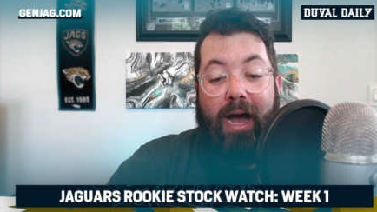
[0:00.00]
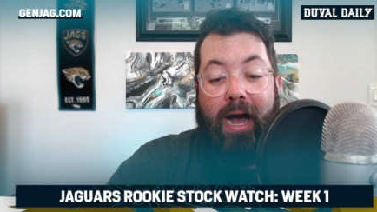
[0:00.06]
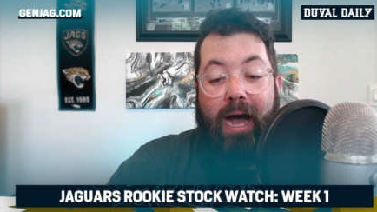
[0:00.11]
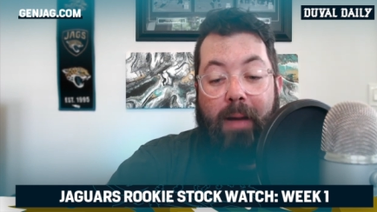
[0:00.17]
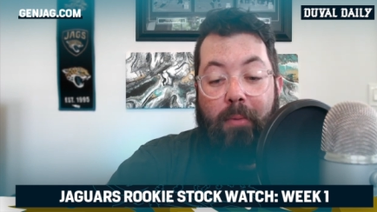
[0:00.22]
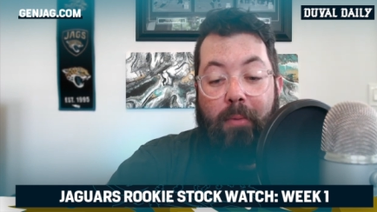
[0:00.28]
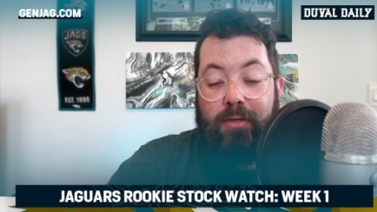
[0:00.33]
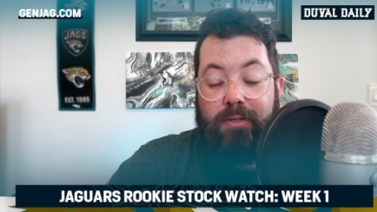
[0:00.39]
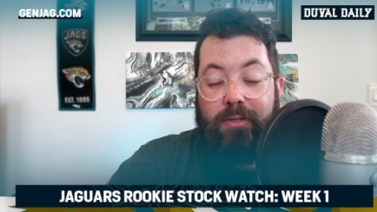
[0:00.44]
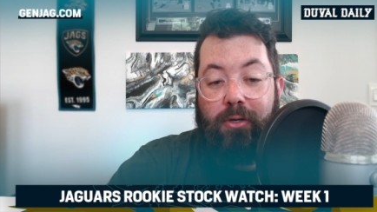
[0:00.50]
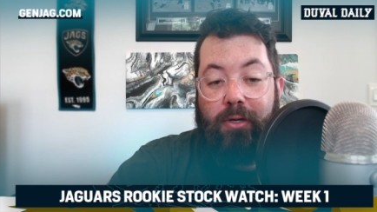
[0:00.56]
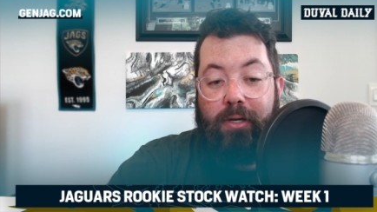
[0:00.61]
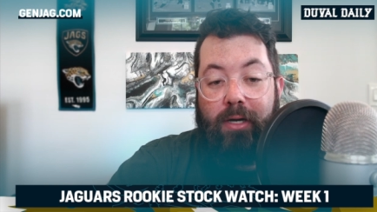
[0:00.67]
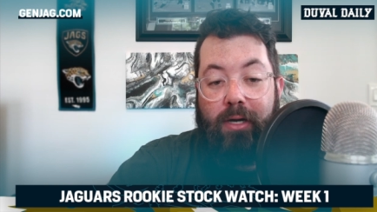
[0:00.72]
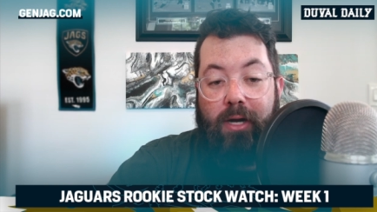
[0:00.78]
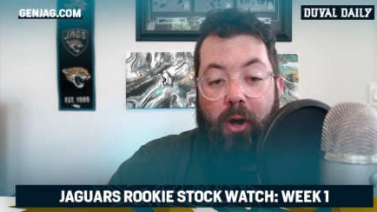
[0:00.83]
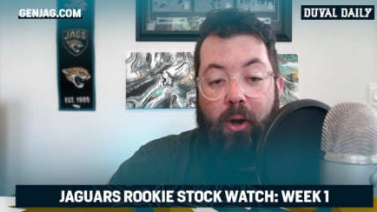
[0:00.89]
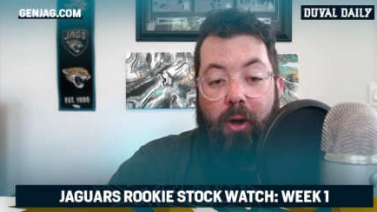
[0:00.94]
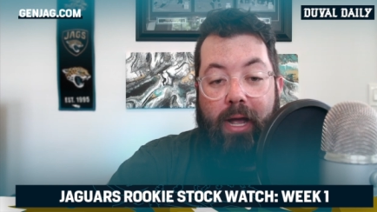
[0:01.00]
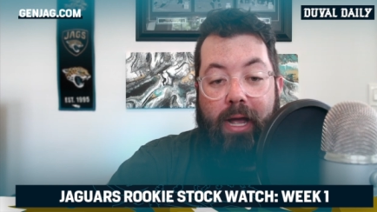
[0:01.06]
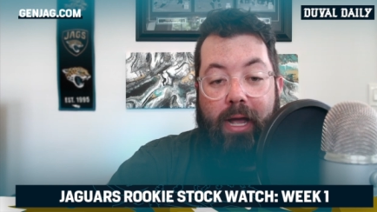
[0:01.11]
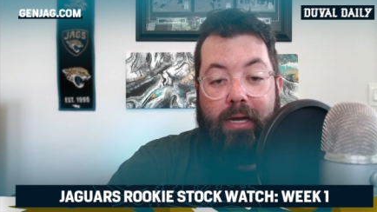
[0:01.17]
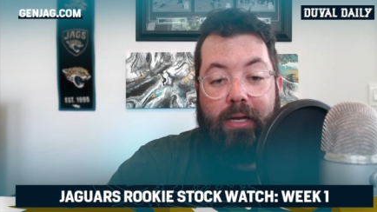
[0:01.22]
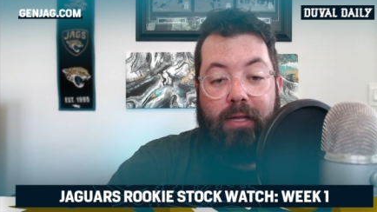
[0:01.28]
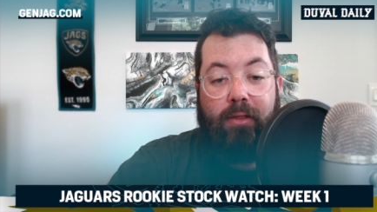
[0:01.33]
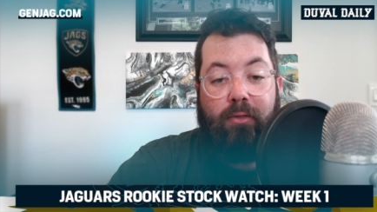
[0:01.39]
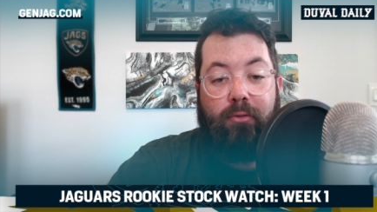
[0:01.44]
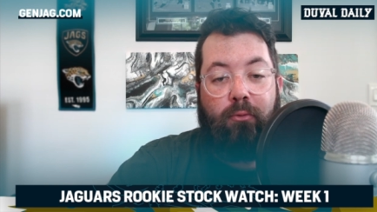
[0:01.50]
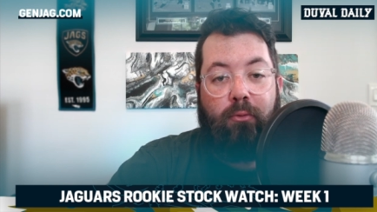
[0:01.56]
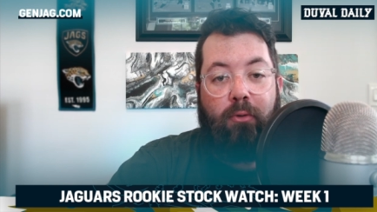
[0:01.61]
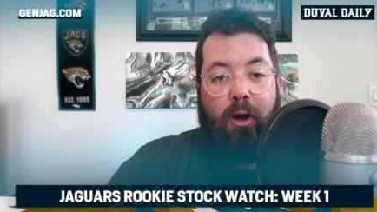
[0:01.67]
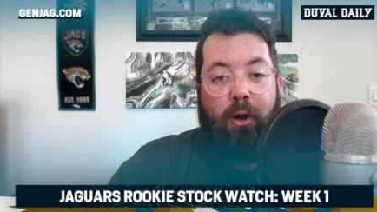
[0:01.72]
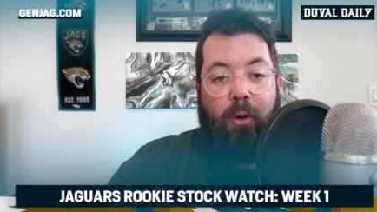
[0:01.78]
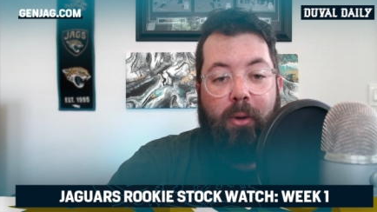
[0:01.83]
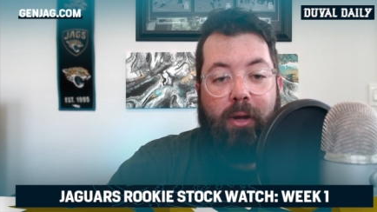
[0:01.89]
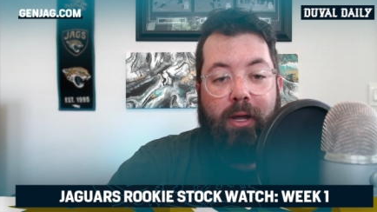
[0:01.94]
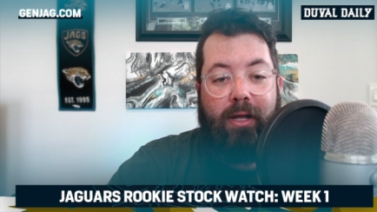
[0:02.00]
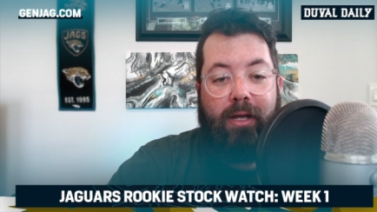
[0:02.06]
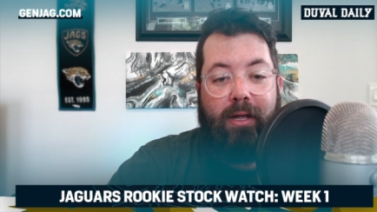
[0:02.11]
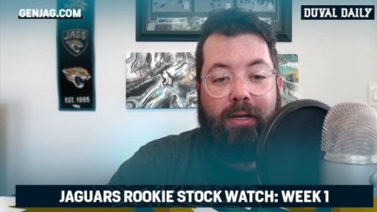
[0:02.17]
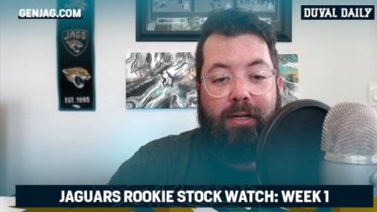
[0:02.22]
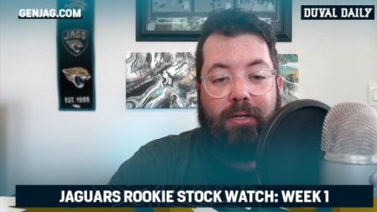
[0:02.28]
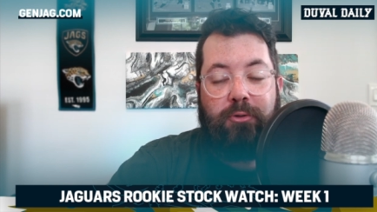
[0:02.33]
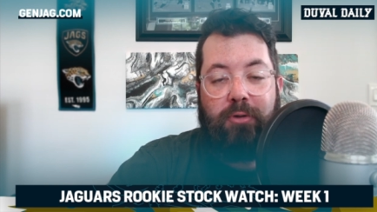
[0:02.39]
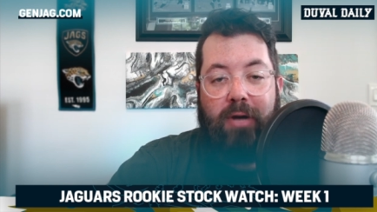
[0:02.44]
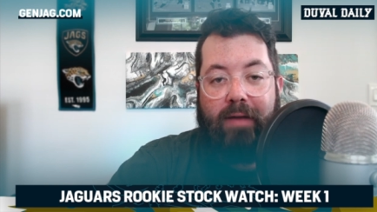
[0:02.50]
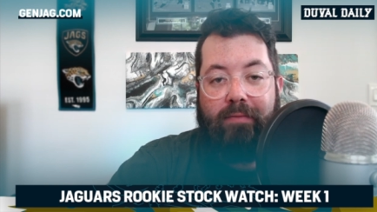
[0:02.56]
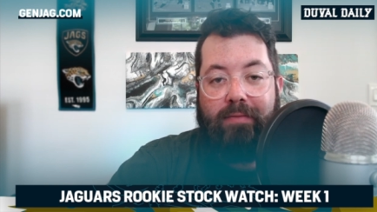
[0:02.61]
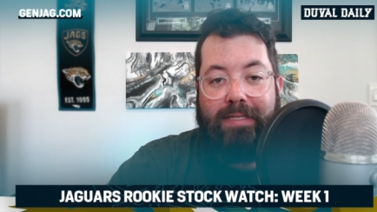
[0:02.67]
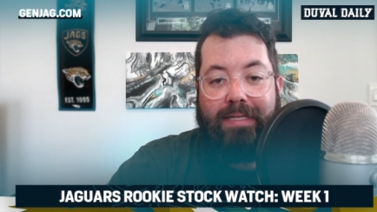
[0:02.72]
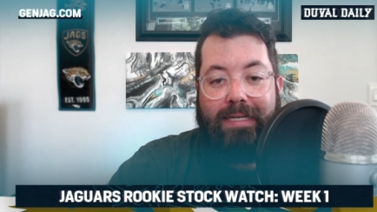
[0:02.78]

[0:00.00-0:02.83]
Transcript: I'm also going to go ahead and throw in Travis